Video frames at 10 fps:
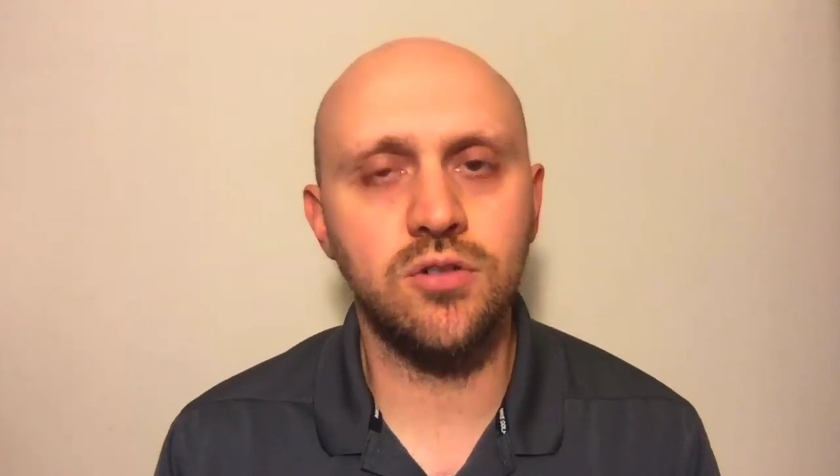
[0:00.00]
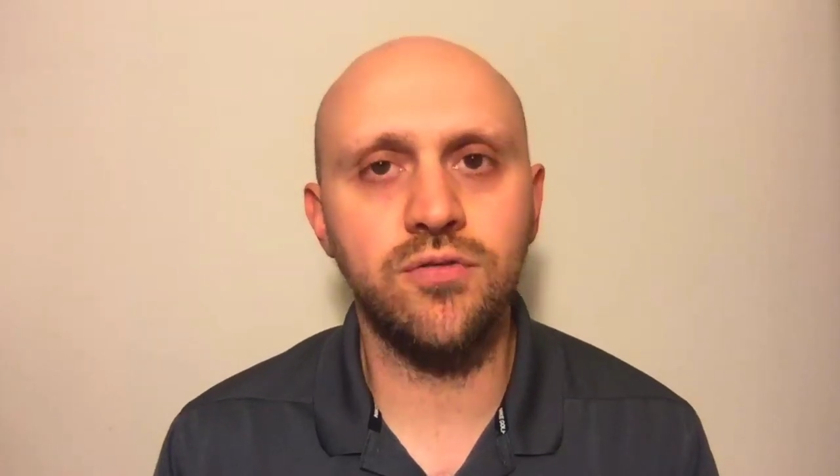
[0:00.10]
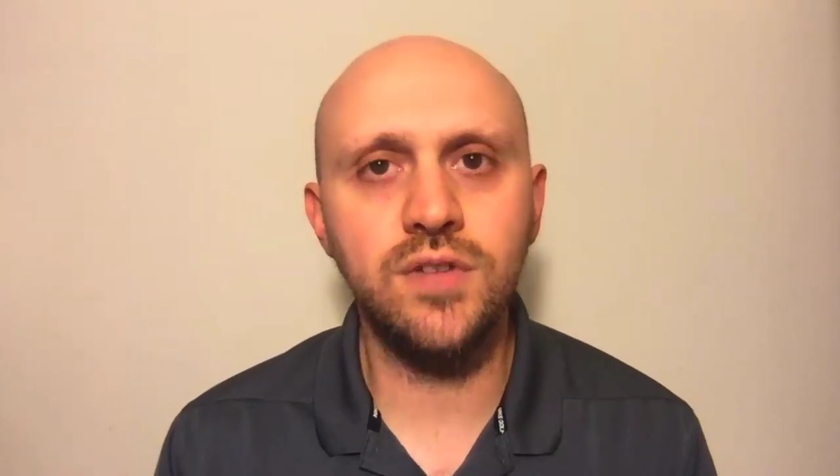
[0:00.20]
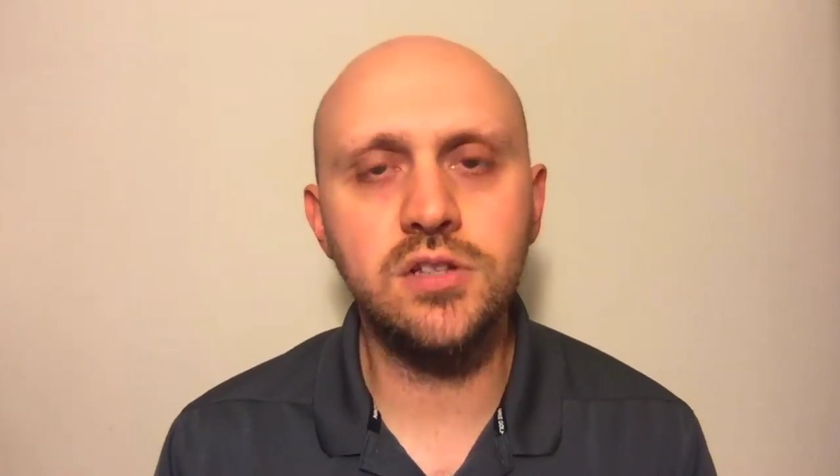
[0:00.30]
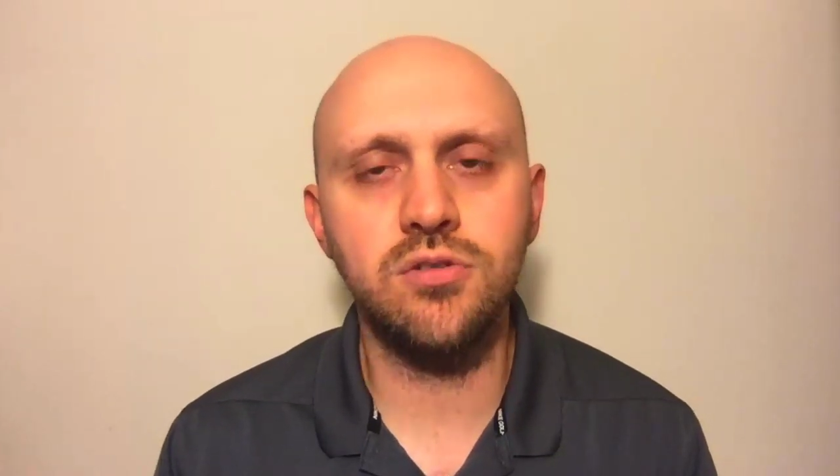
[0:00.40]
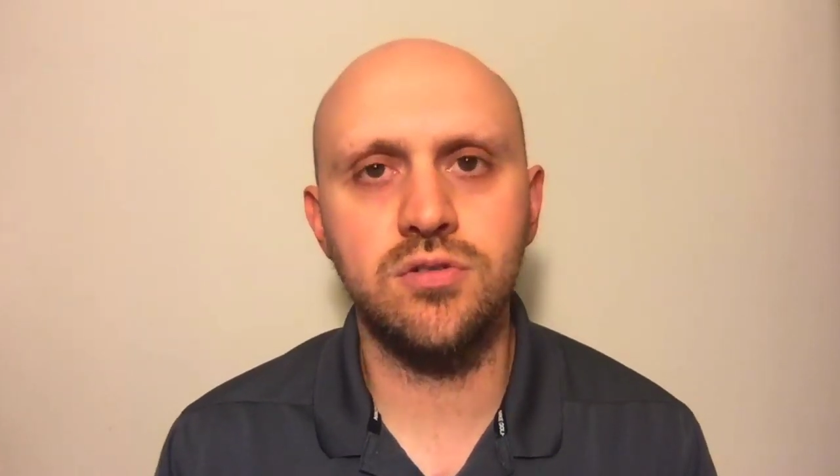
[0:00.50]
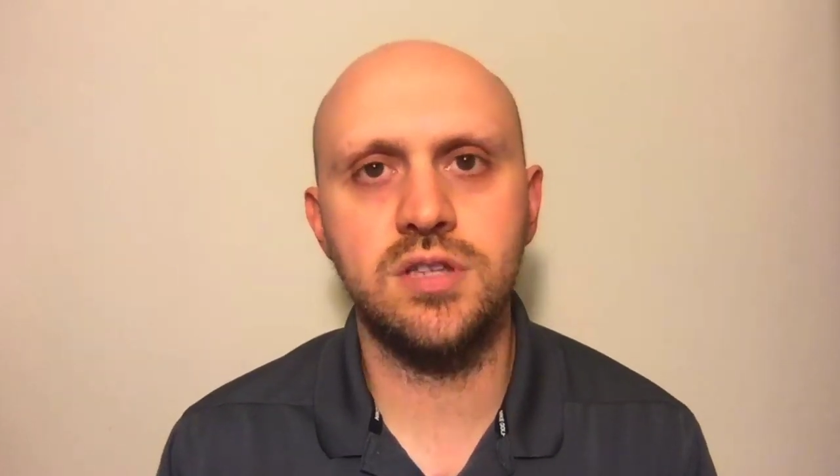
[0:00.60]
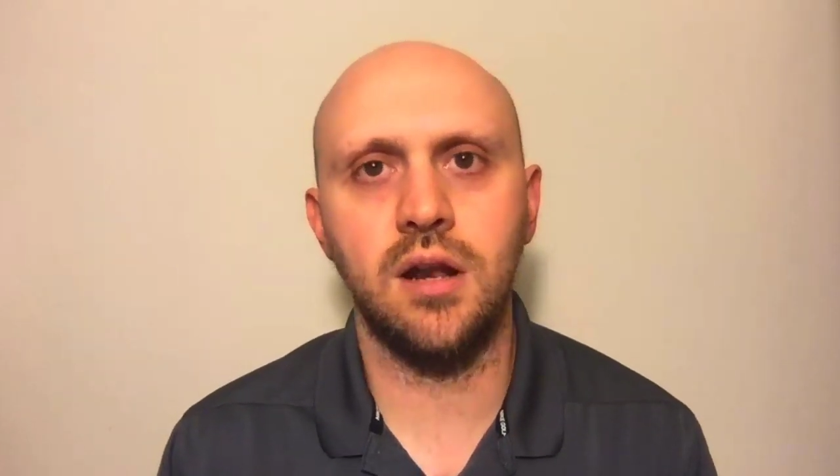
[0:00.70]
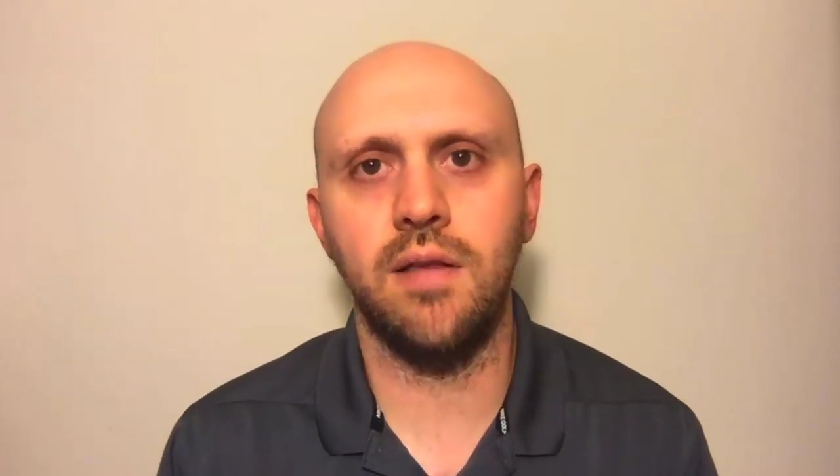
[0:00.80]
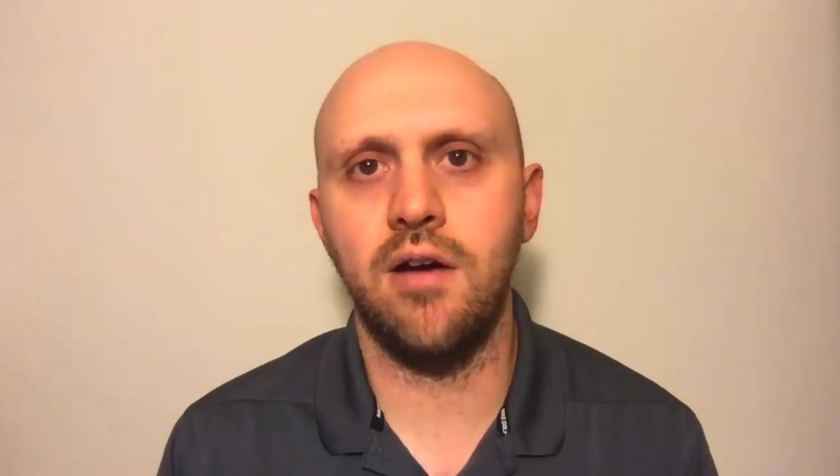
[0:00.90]
features
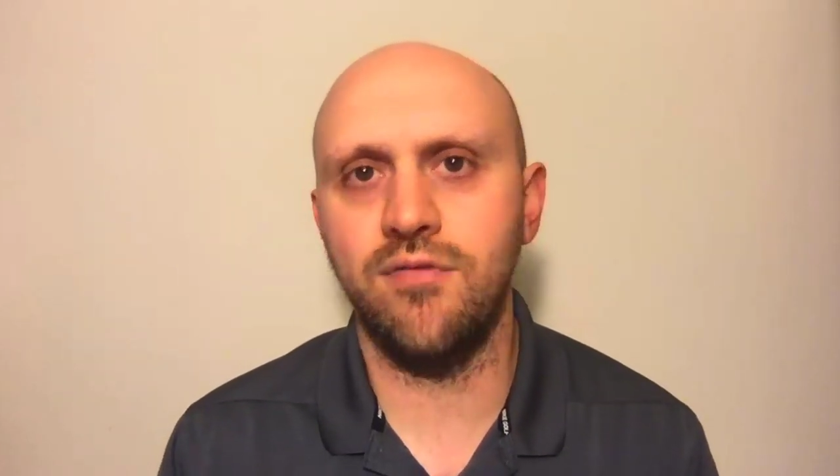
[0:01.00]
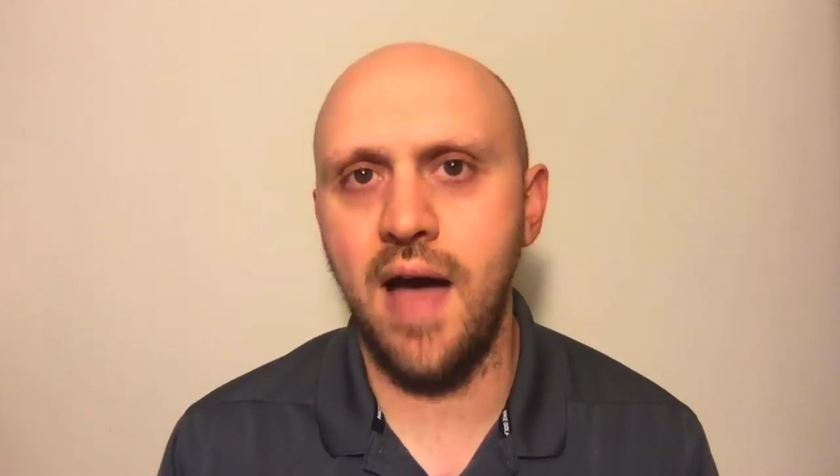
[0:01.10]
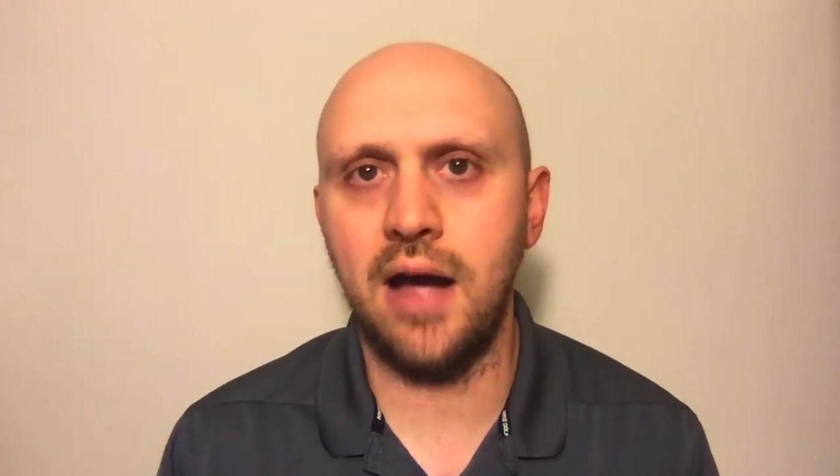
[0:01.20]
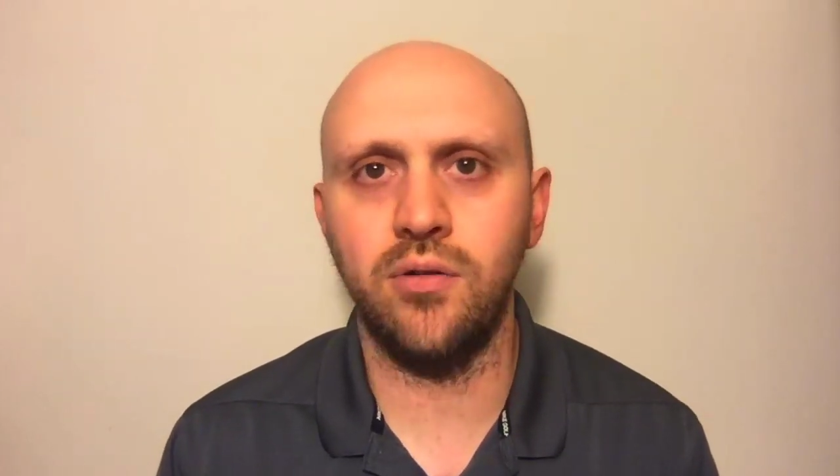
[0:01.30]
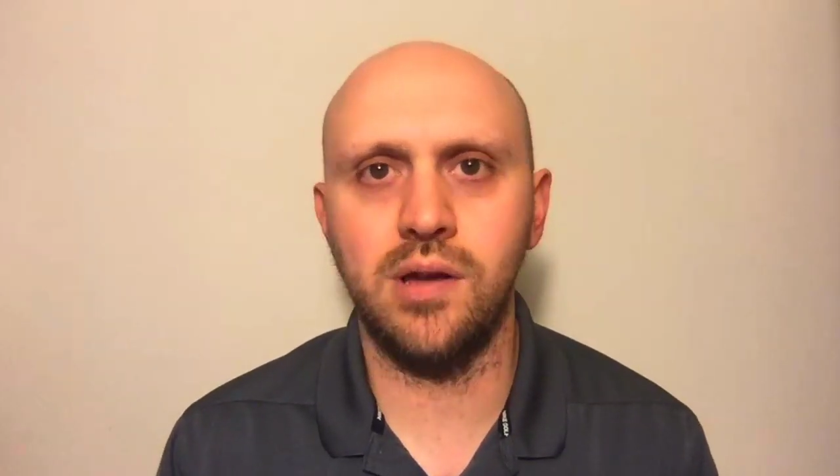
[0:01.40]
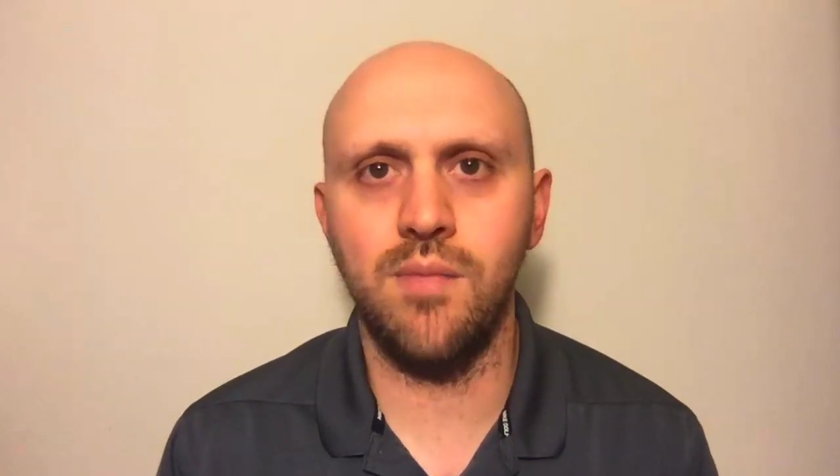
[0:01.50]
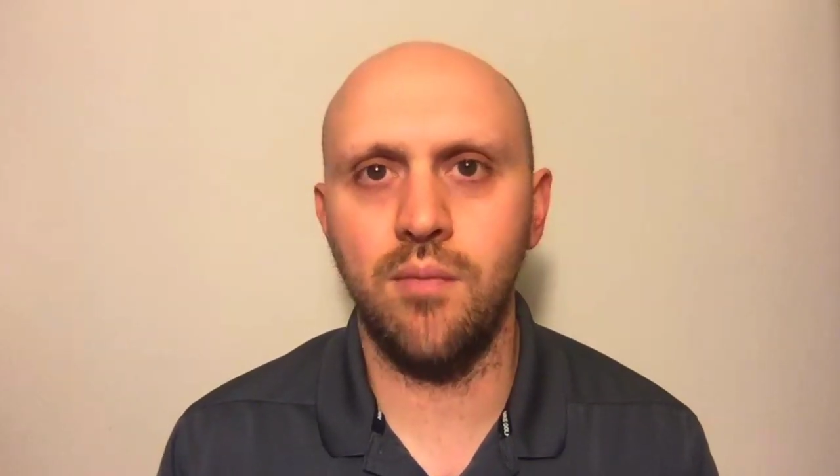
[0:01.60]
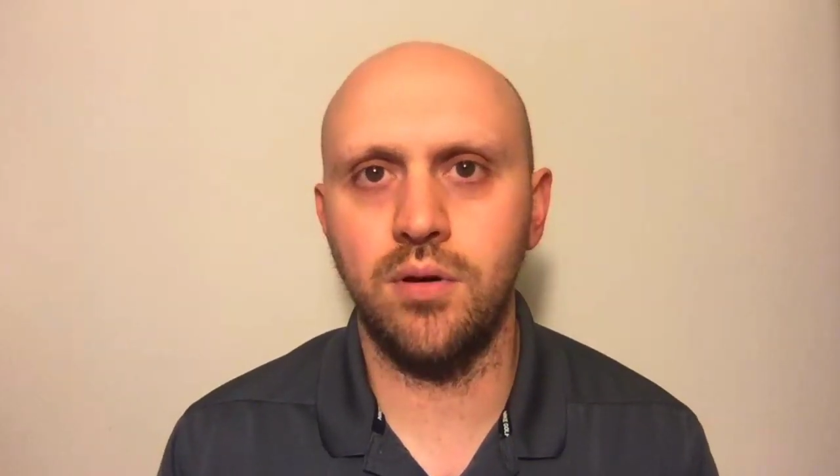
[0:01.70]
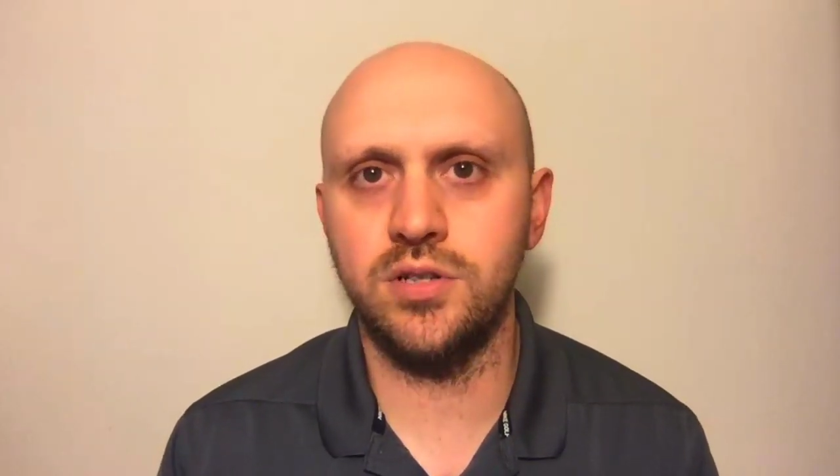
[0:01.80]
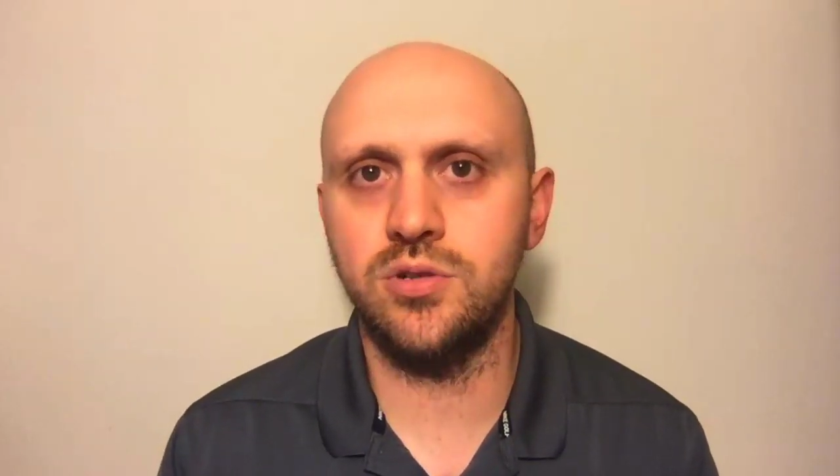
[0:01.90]
that allow faculty
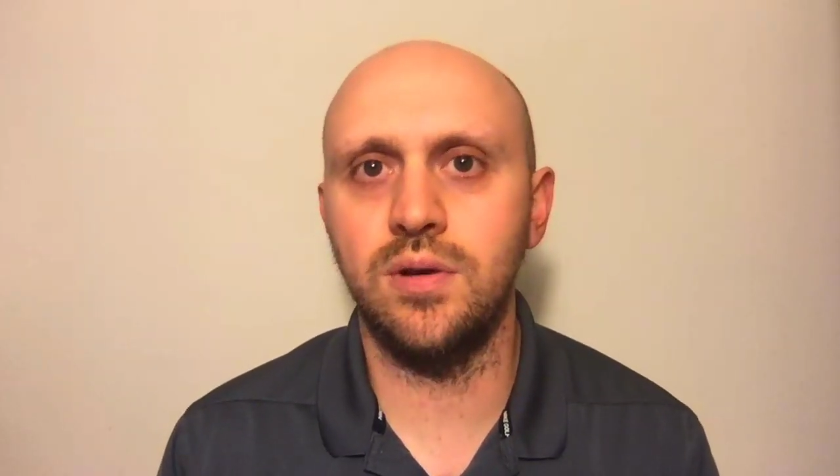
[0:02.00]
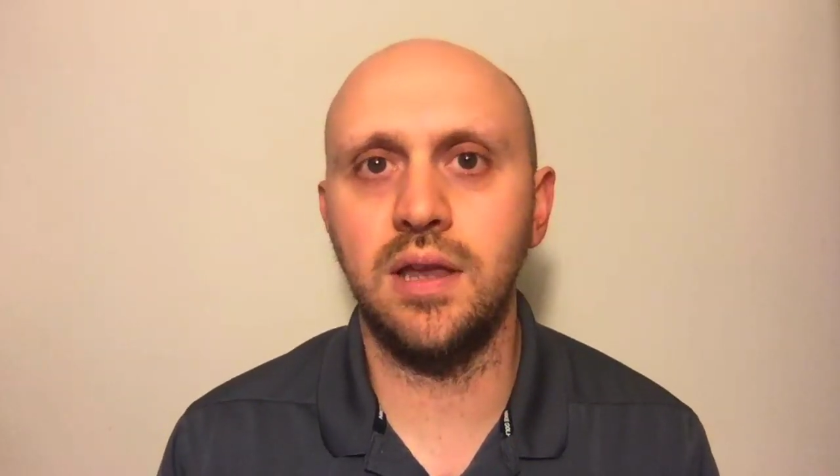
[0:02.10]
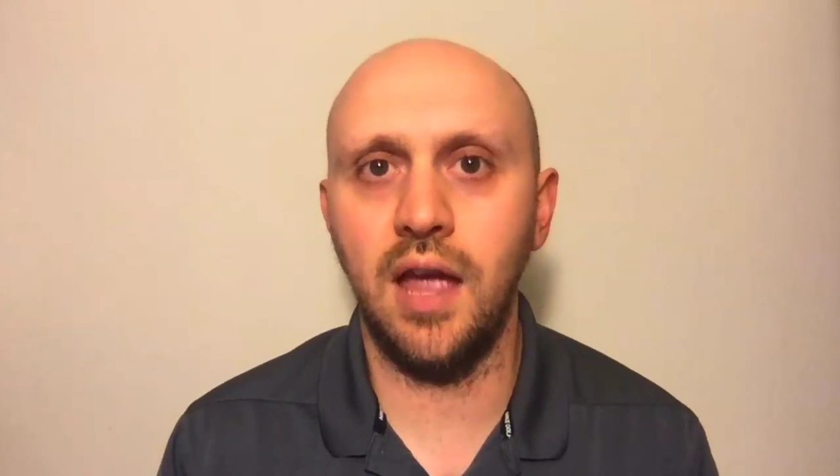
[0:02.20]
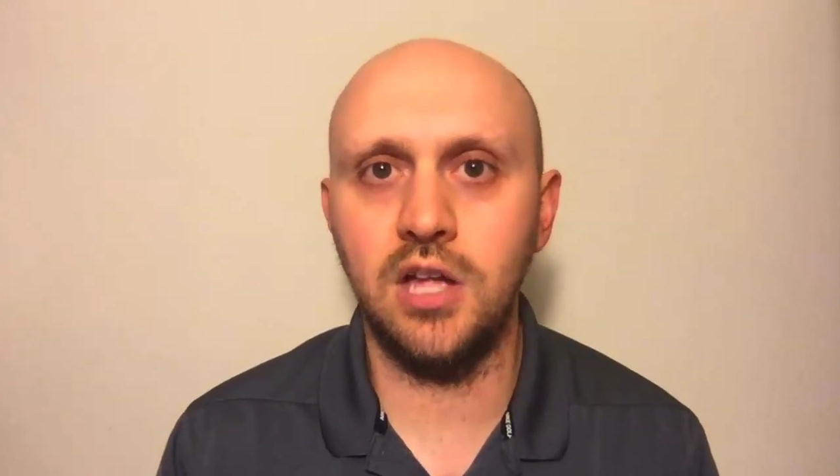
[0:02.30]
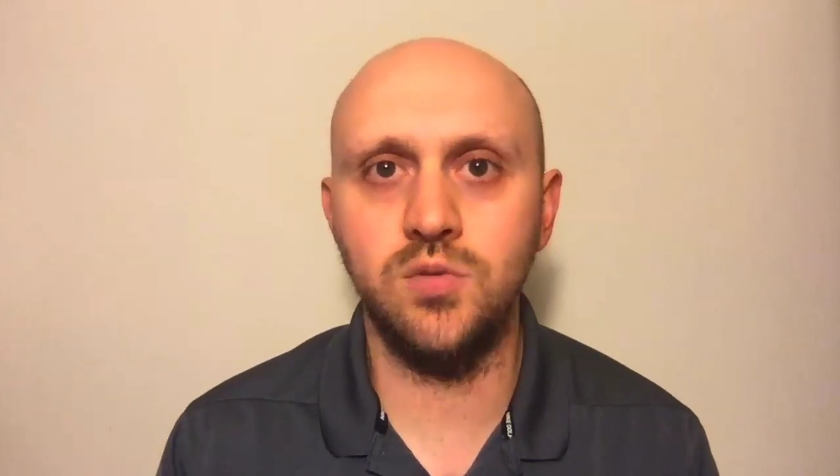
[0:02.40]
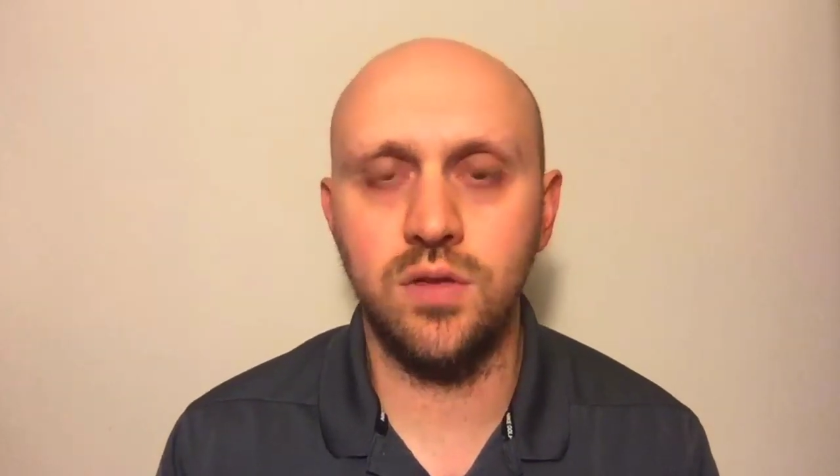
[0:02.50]
members to engage